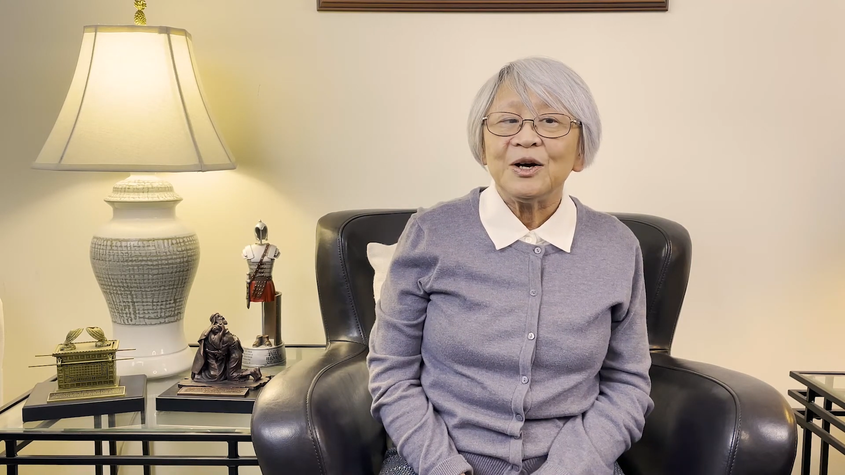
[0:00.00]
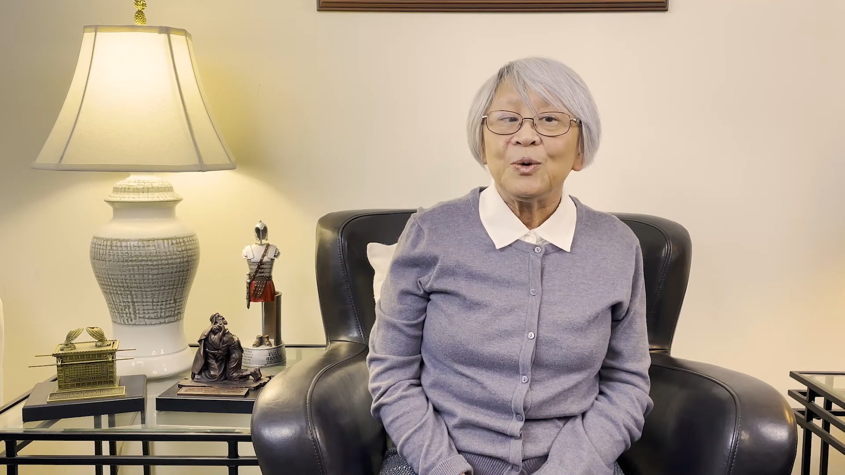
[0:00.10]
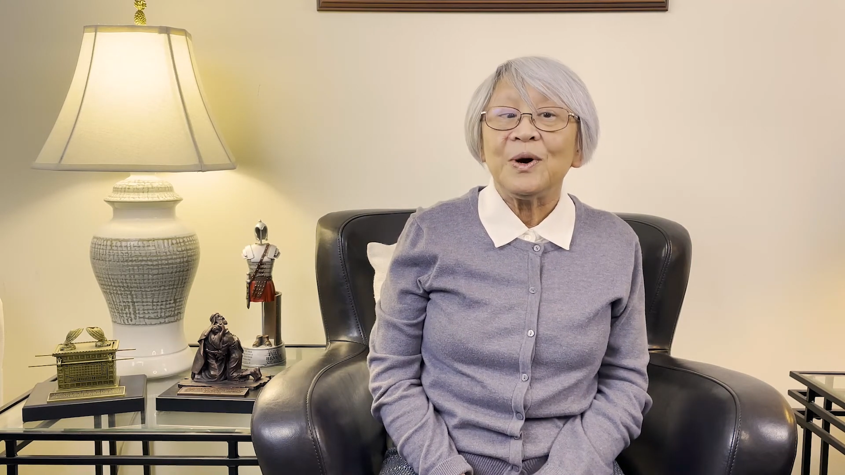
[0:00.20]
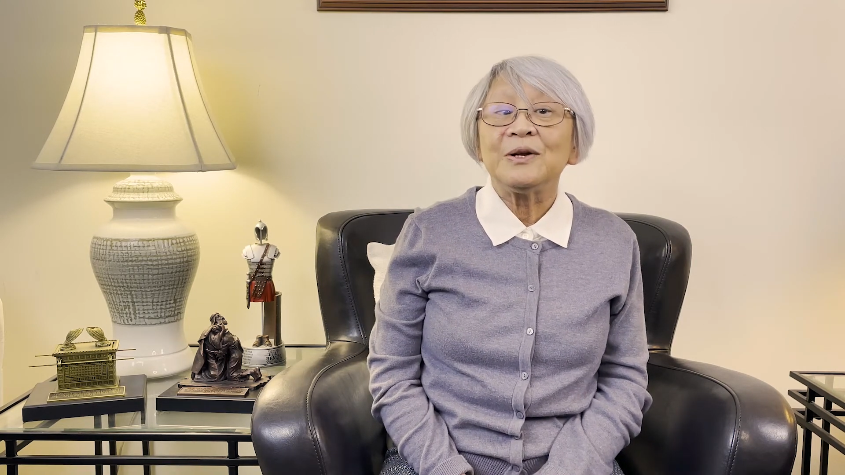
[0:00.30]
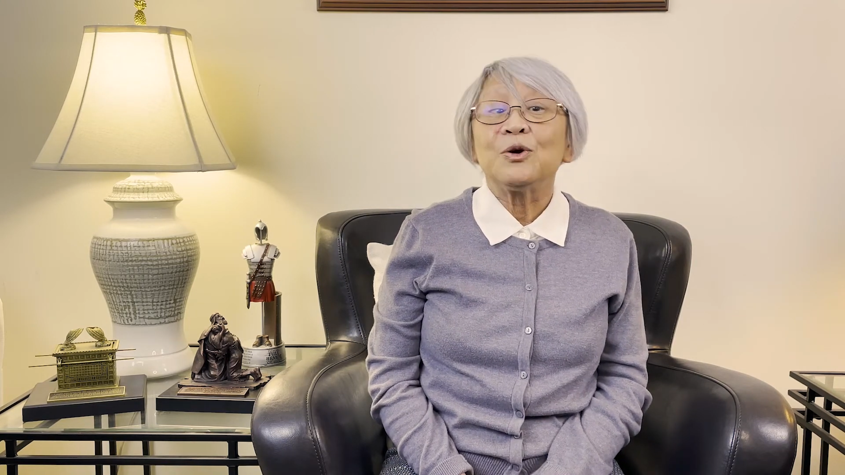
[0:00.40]

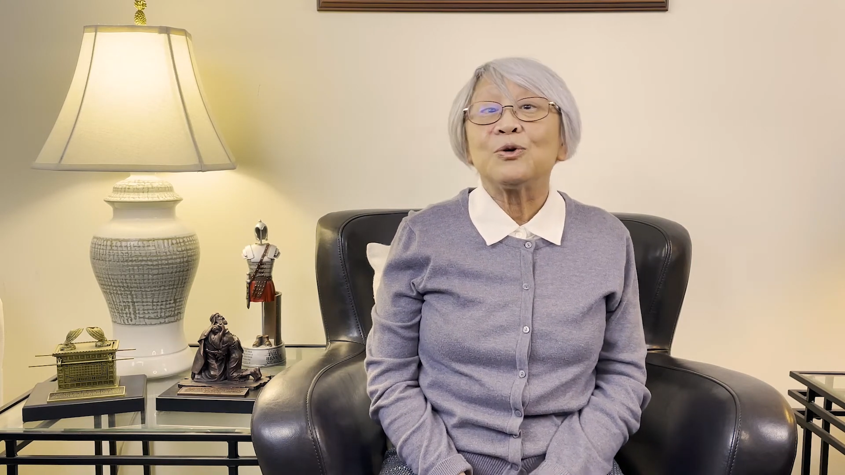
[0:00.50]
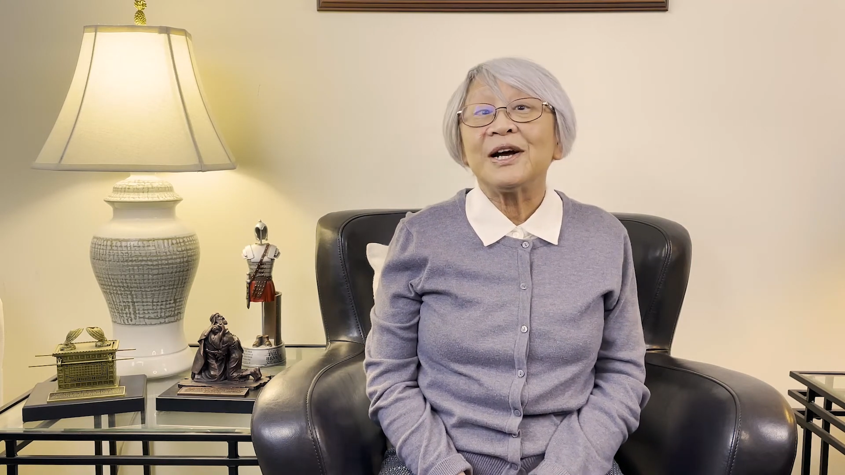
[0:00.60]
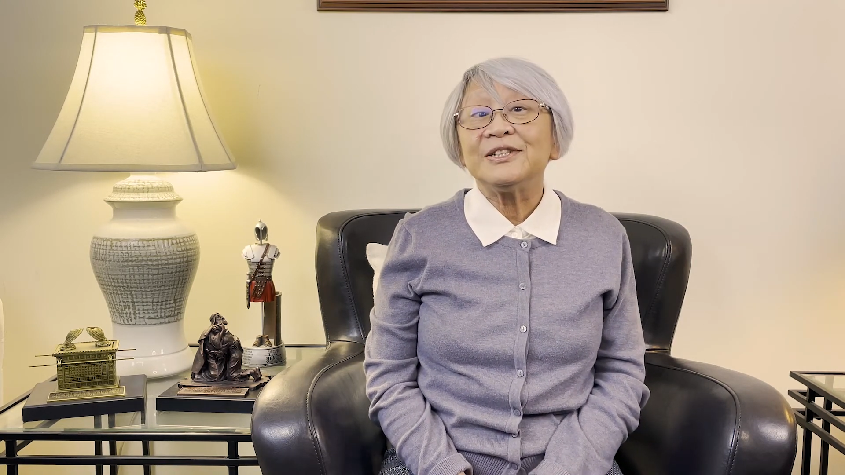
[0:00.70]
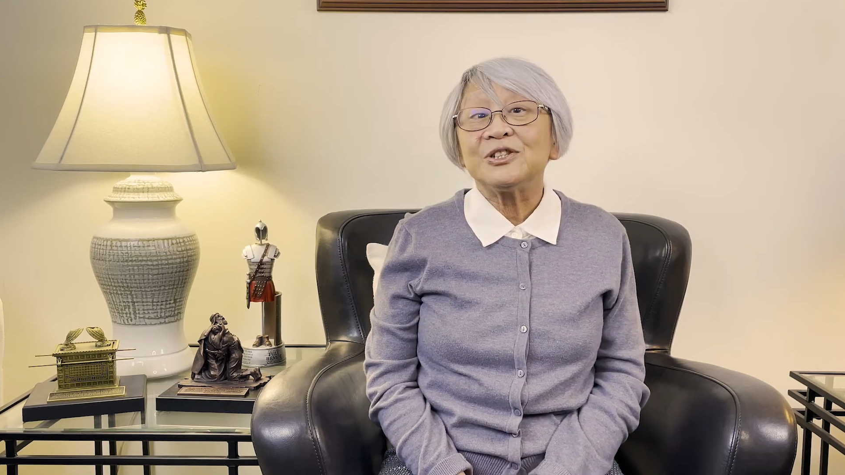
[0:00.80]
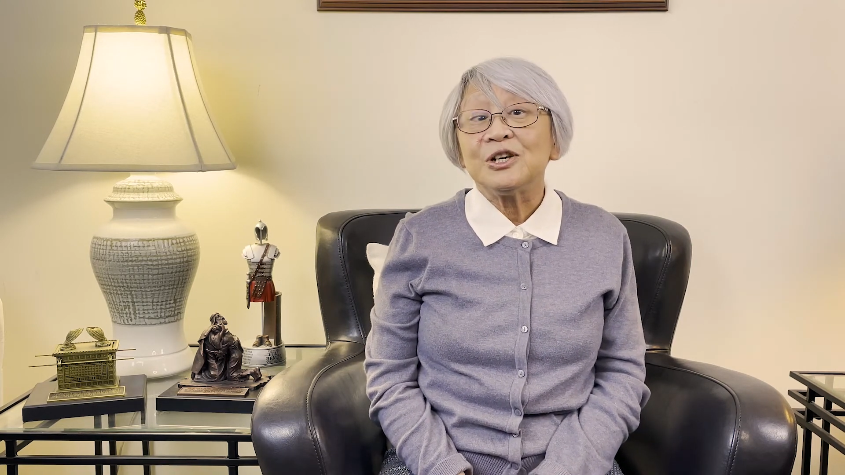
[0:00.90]
When
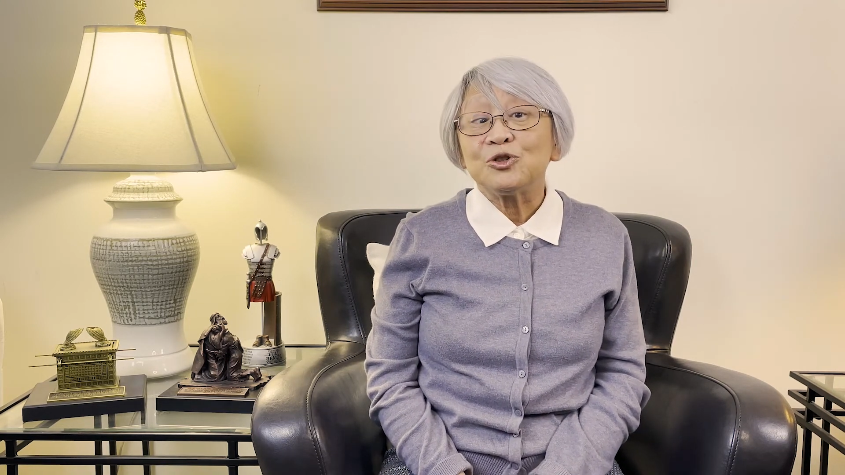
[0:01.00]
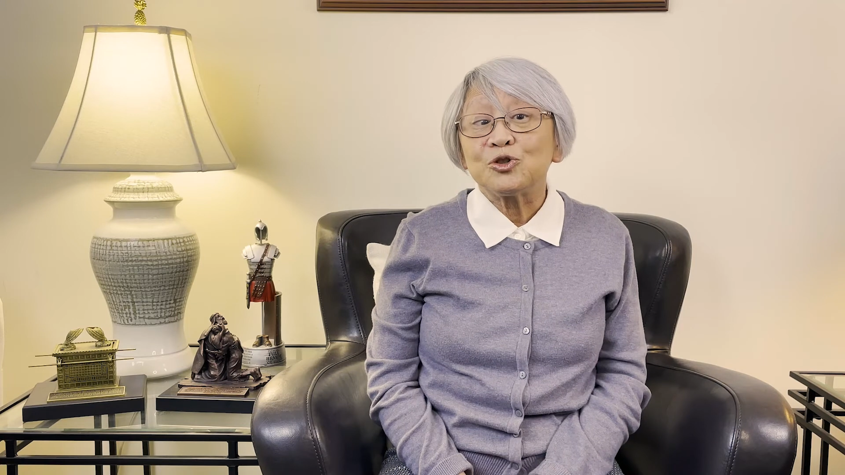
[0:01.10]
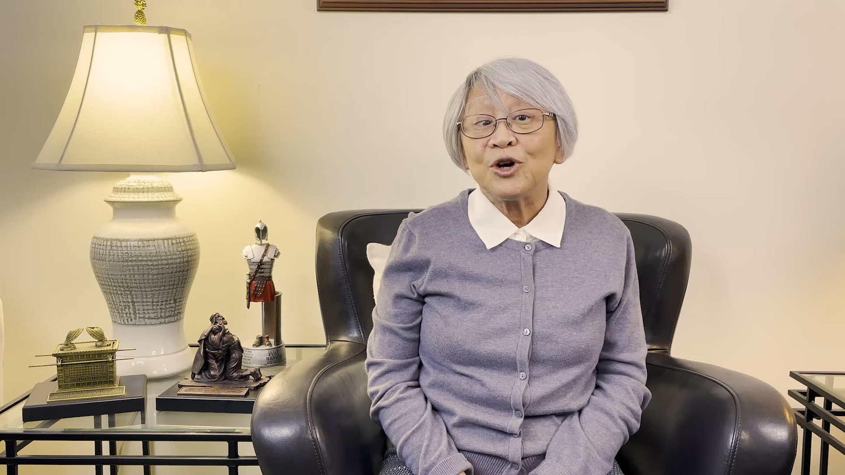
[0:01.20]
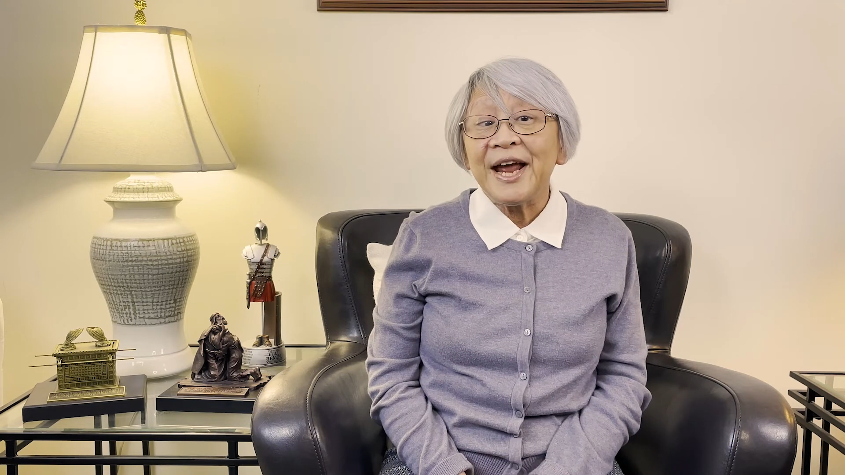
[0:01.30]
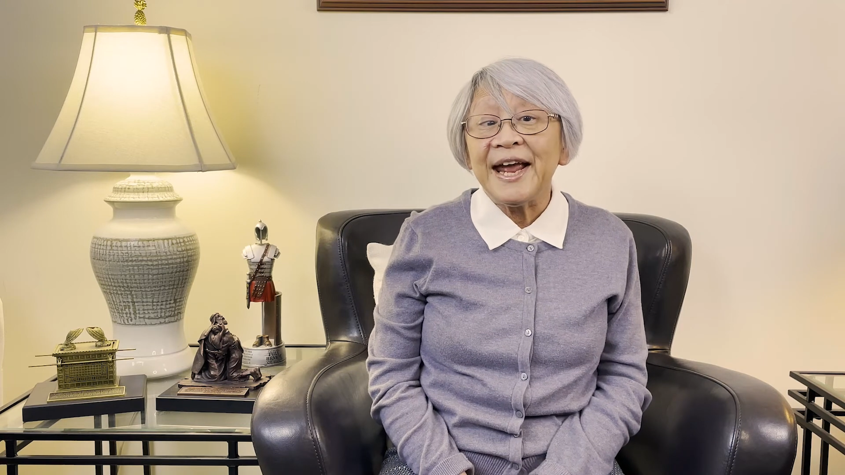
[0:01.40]
Christ
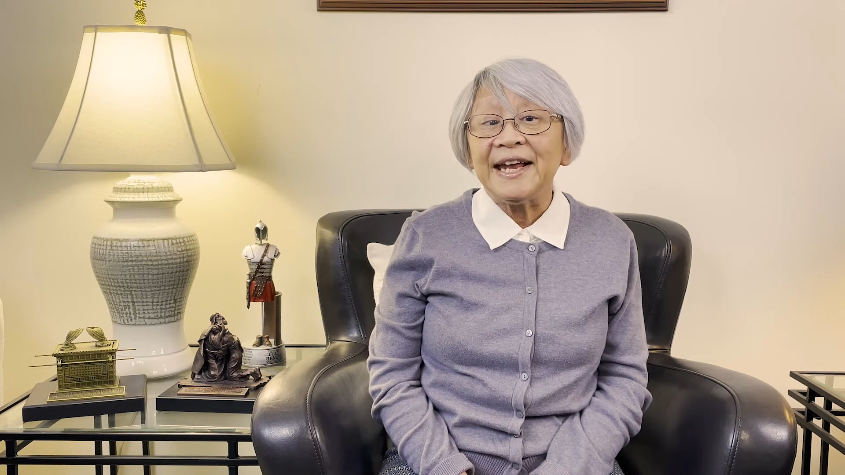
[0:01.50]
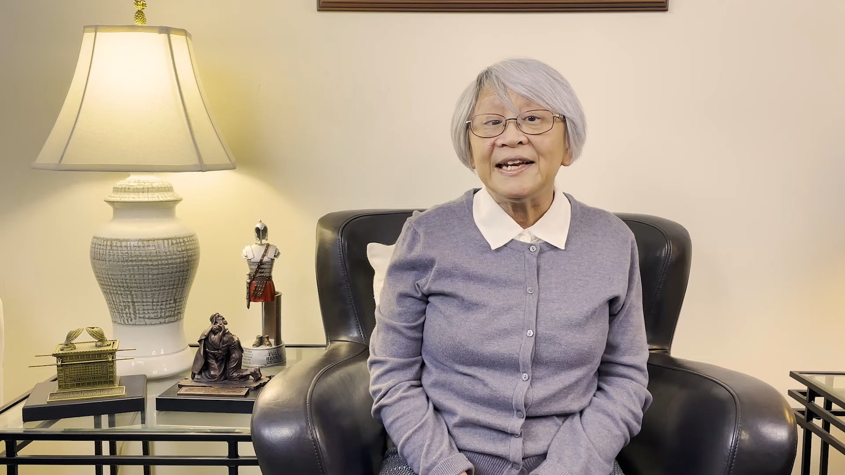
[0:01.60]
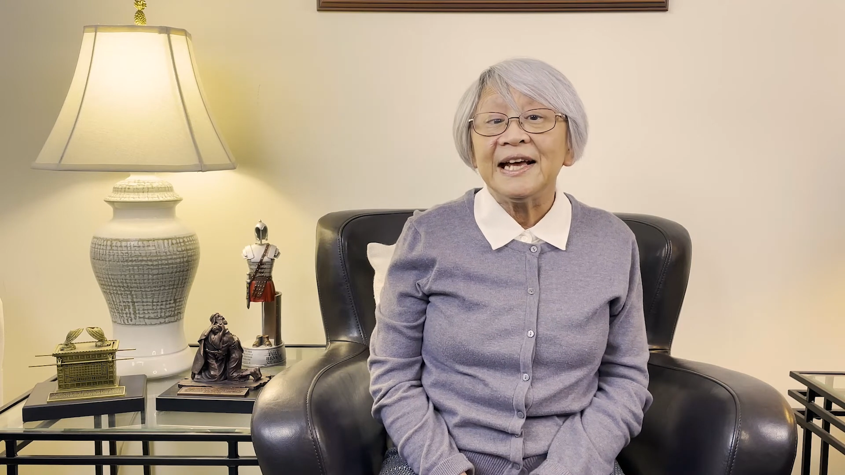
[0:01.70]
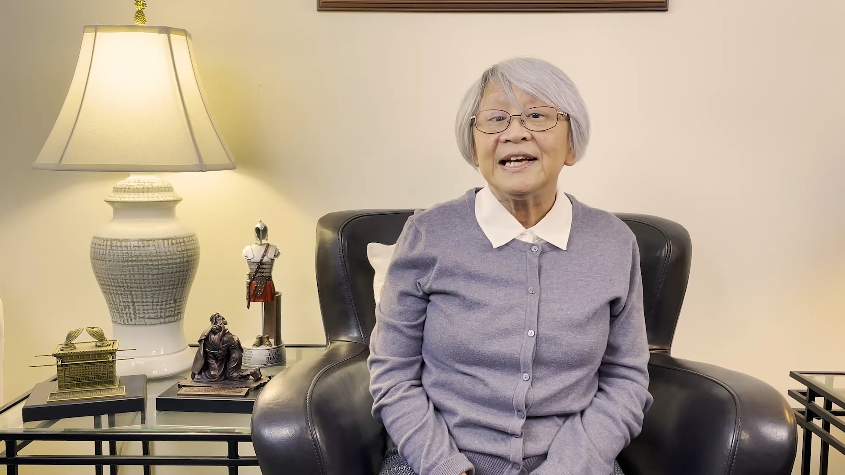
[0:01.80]
trained